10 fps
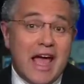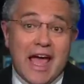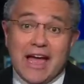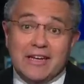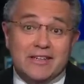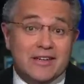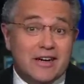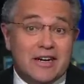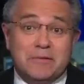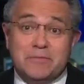and
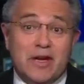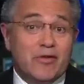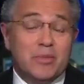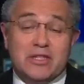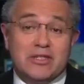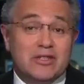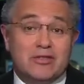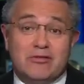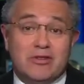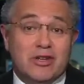everybody's
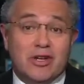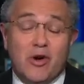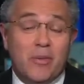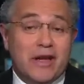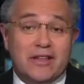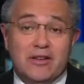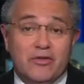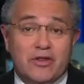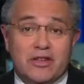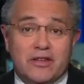going to go about it
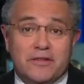differently.